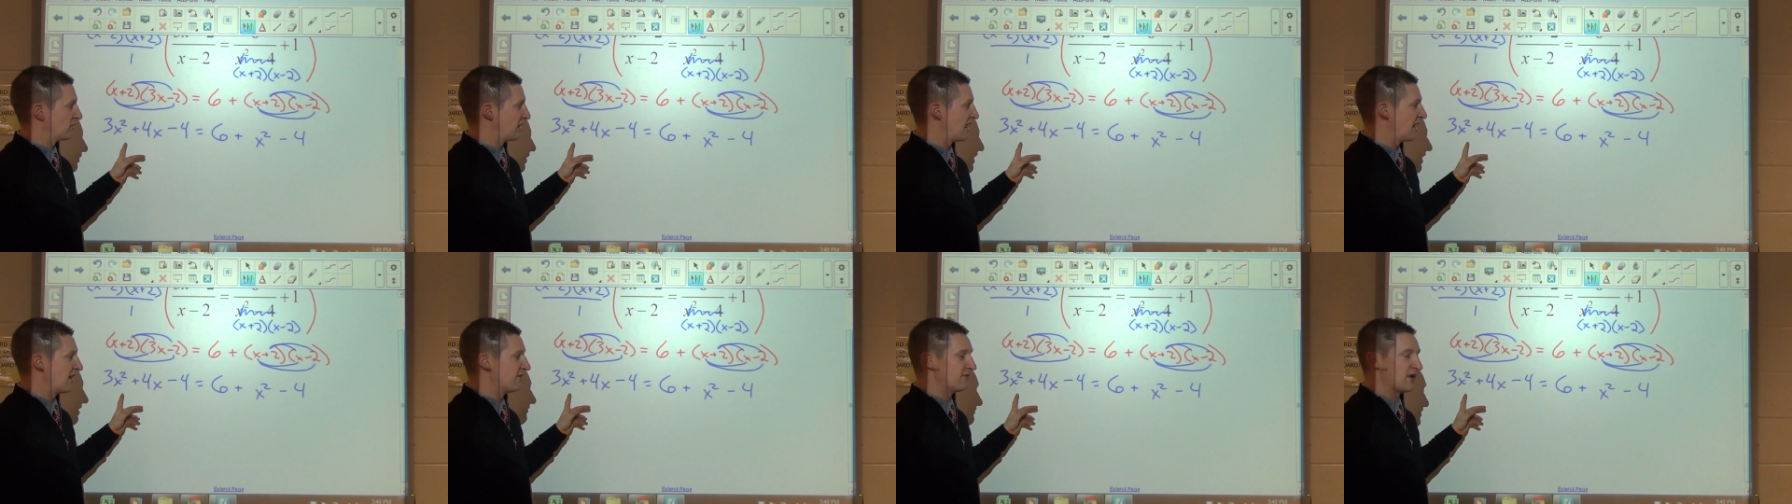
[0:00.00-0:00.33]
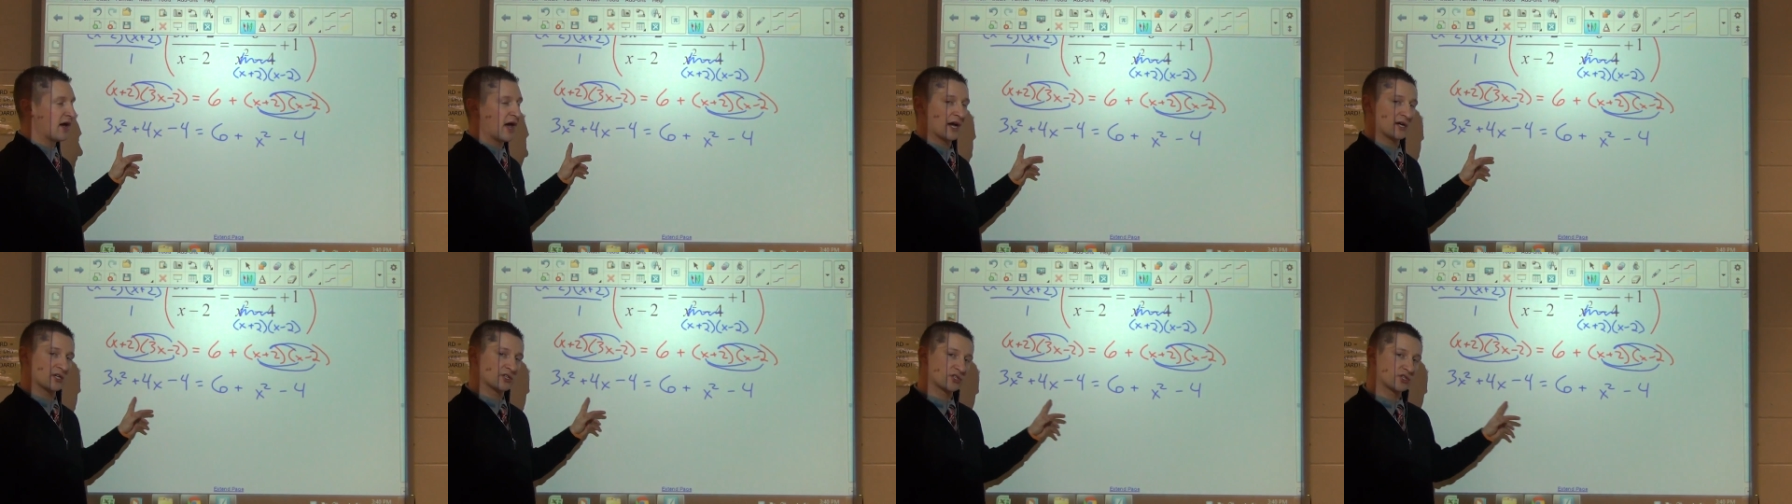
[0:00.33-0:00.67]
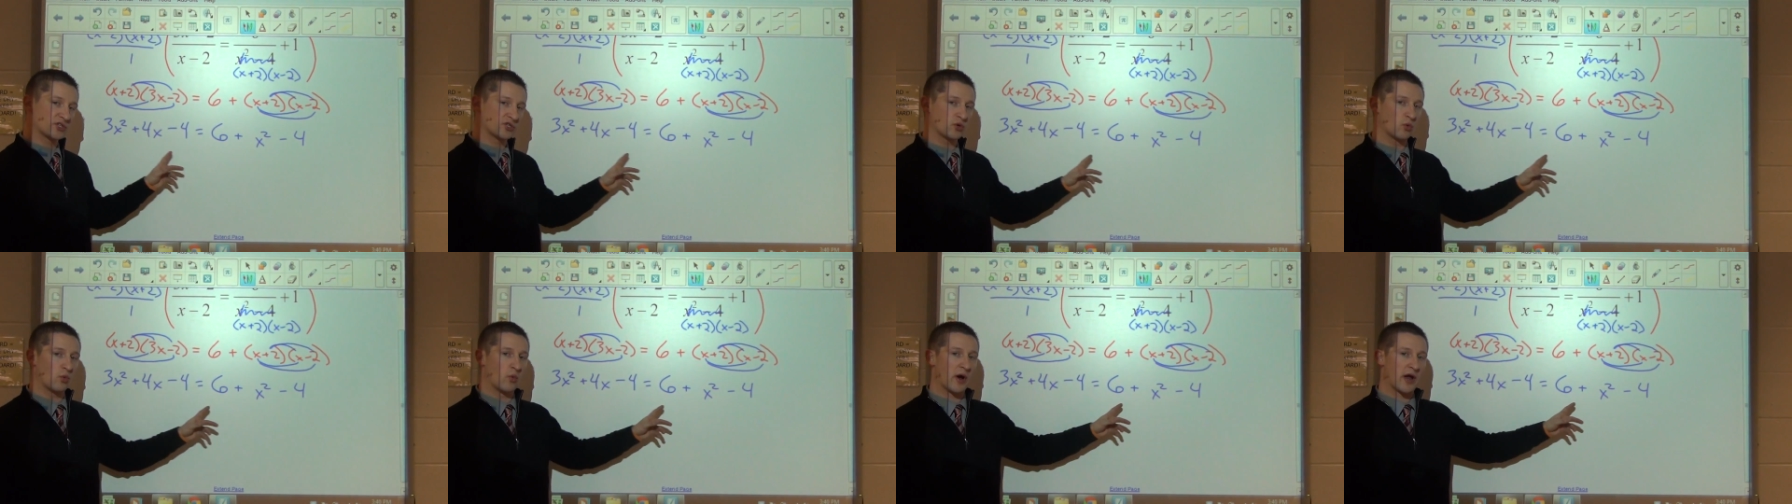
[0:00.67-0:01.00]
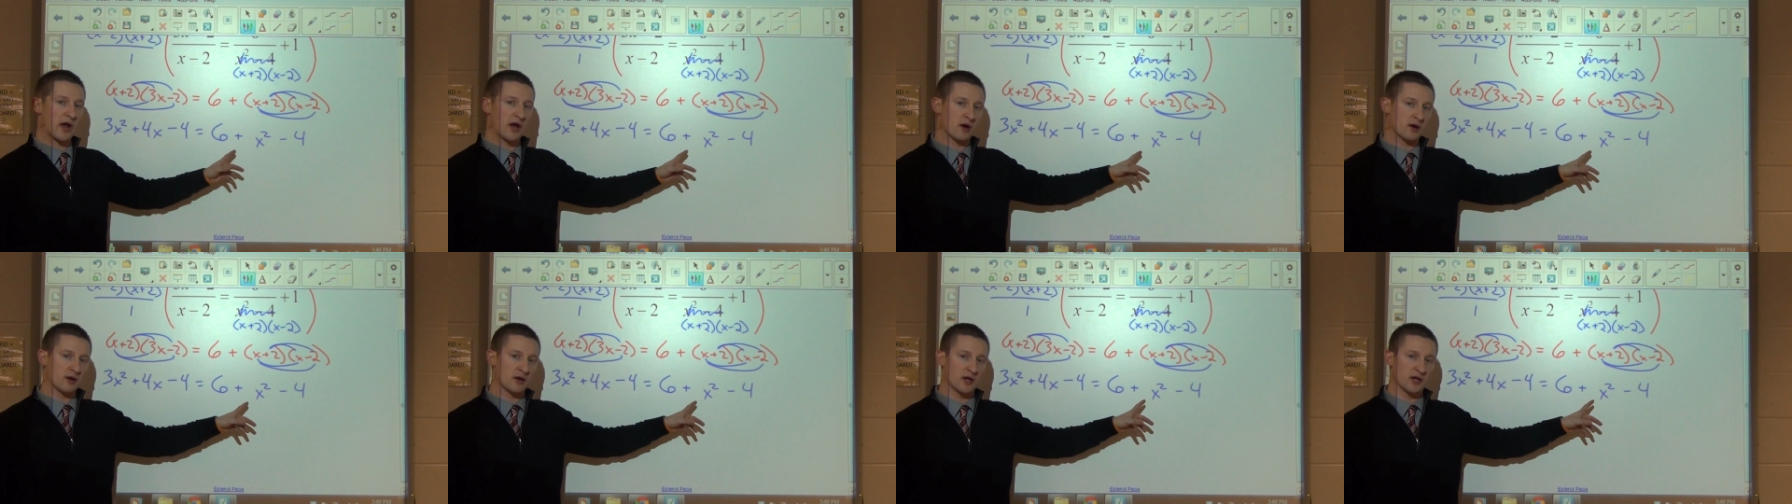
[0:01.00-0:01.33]
when I have x
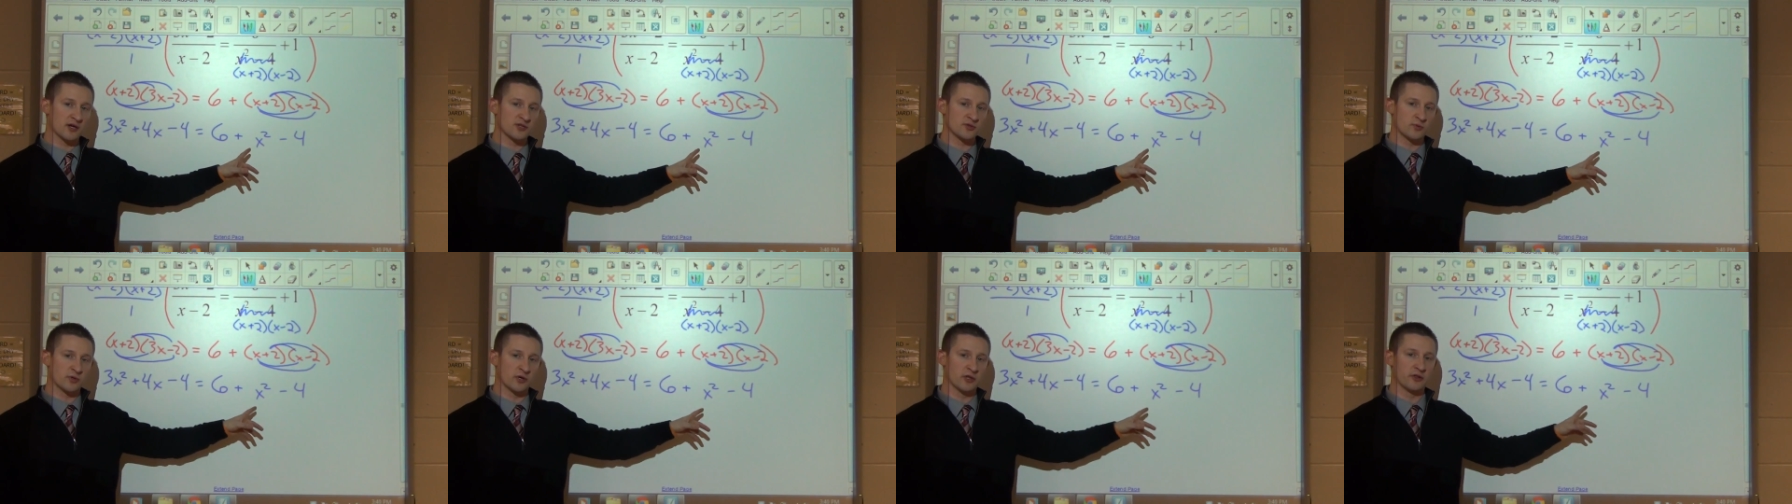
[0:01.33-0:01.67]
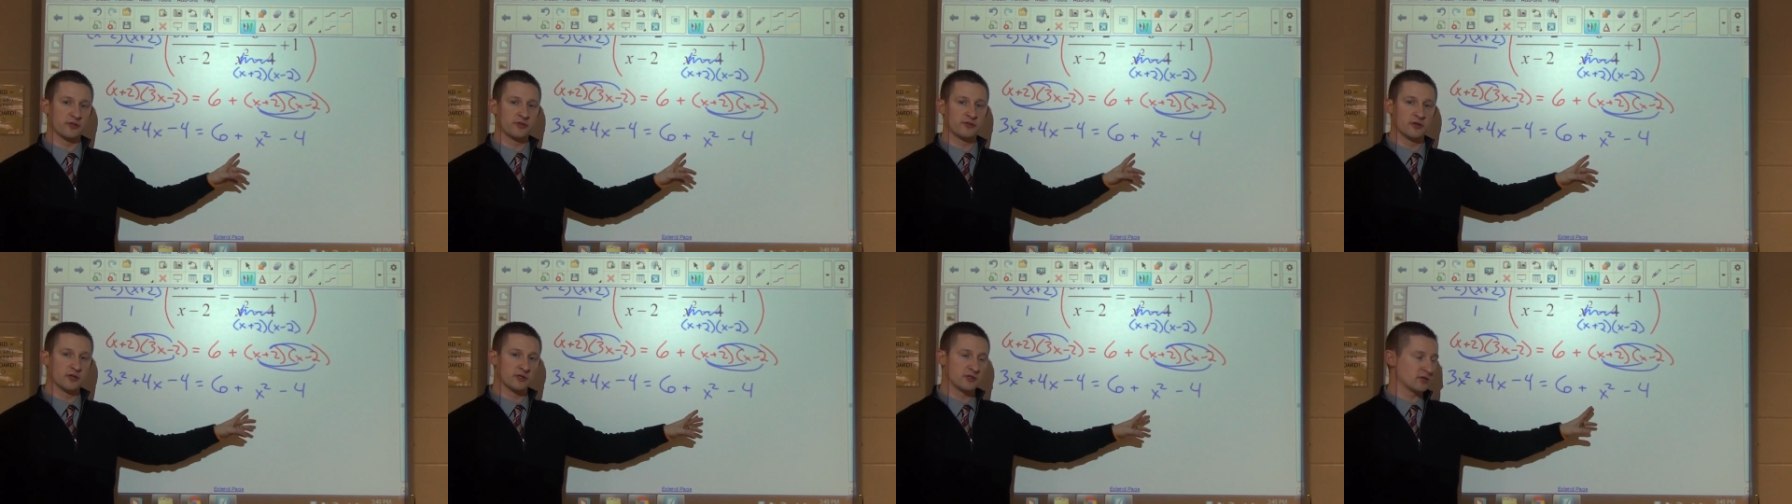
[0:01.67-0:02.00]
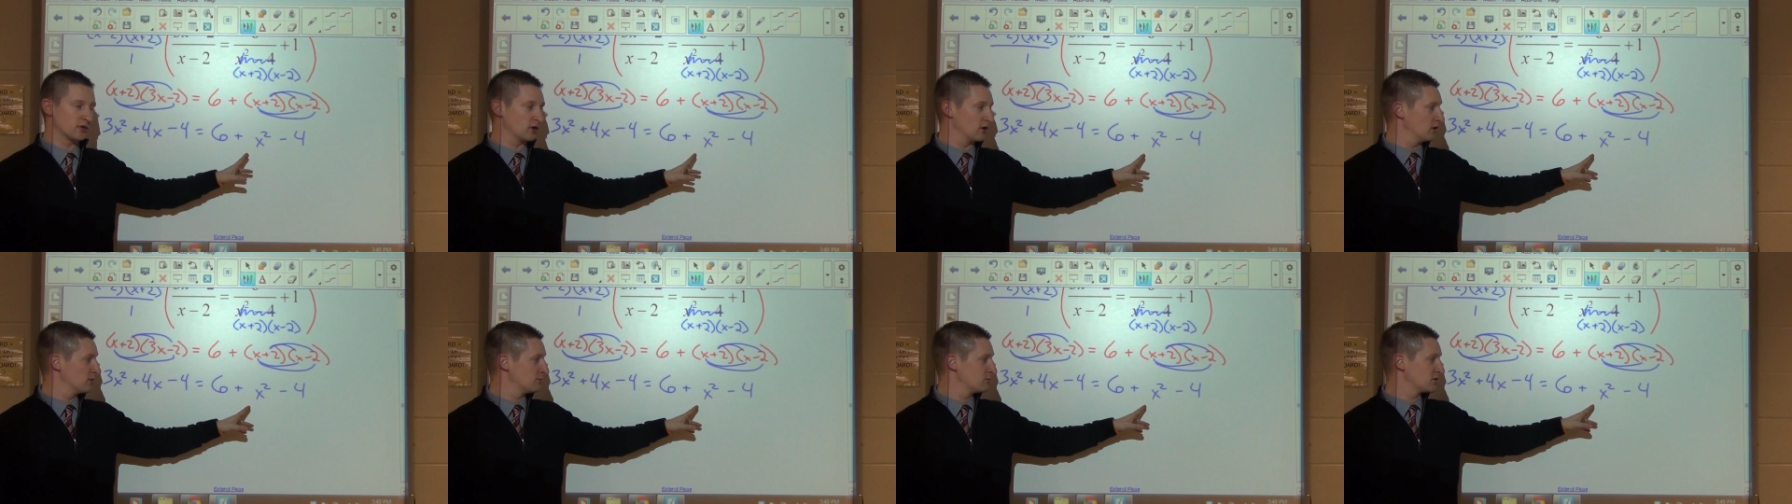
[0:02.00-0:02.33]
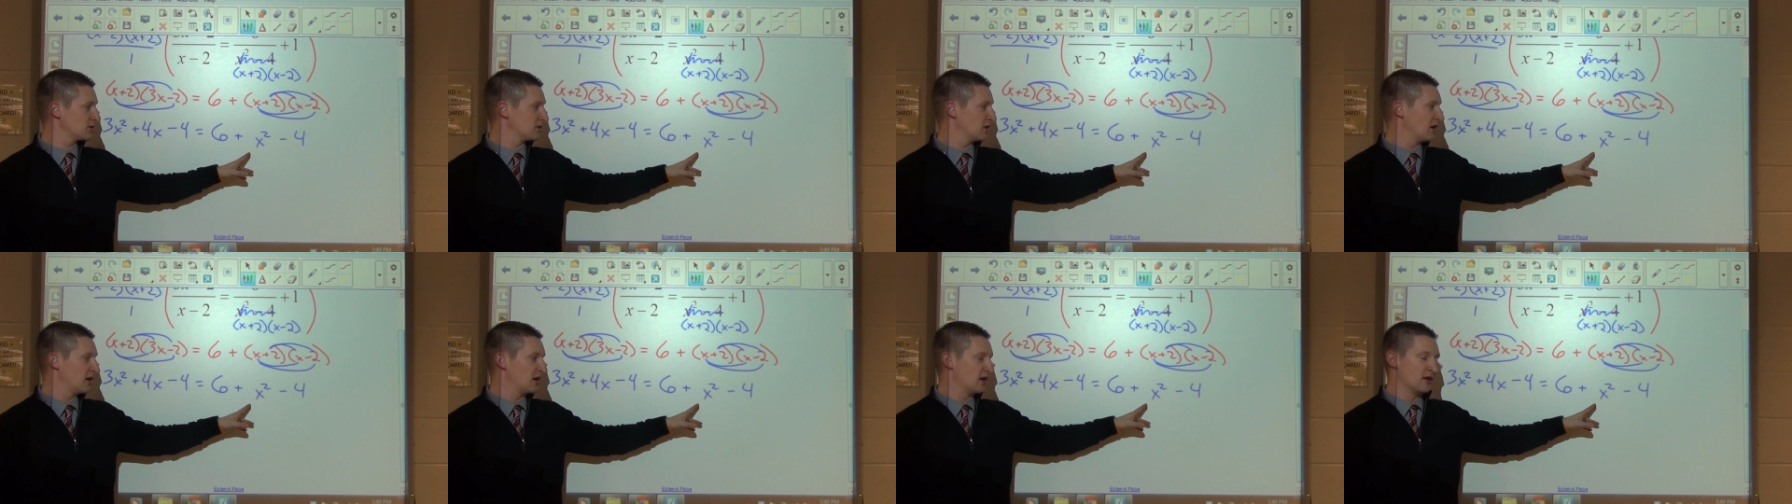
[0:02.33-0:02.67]
squared as one of the
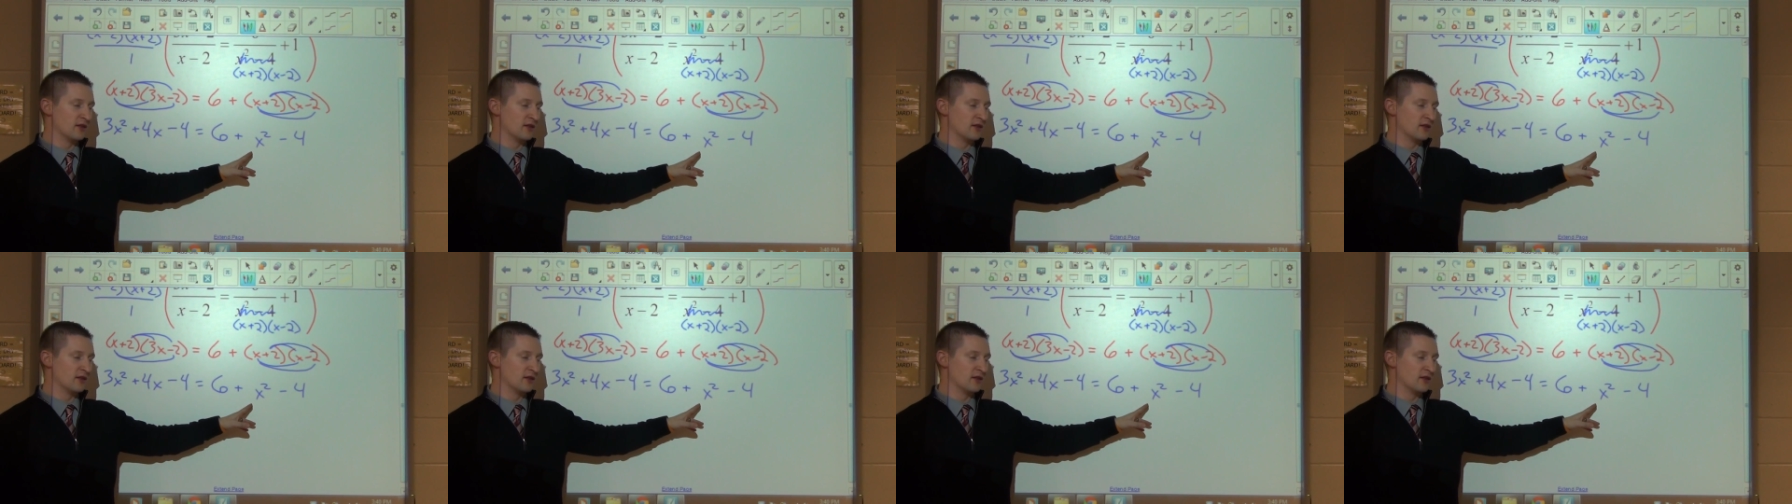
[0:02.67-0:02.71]
terms,